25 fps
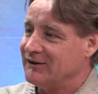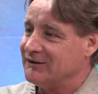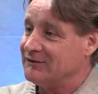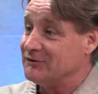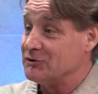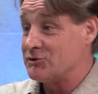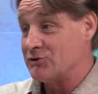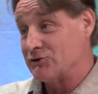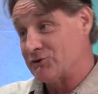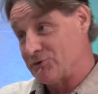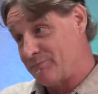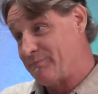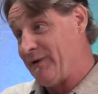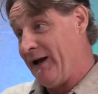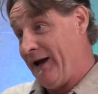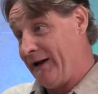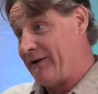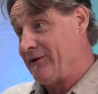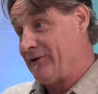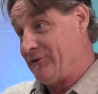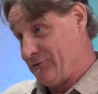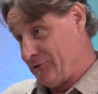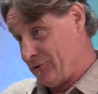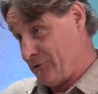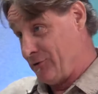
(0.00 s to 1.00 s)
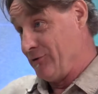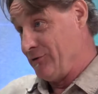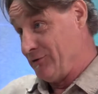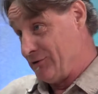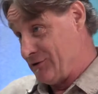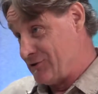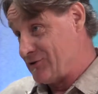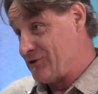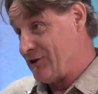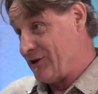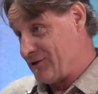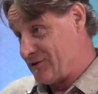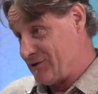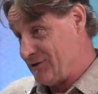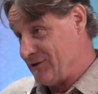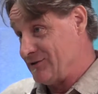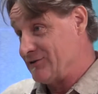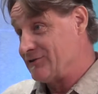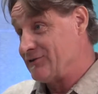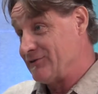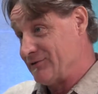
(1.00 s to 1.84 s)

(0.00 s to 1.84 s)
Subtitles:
this is back in the early '60s.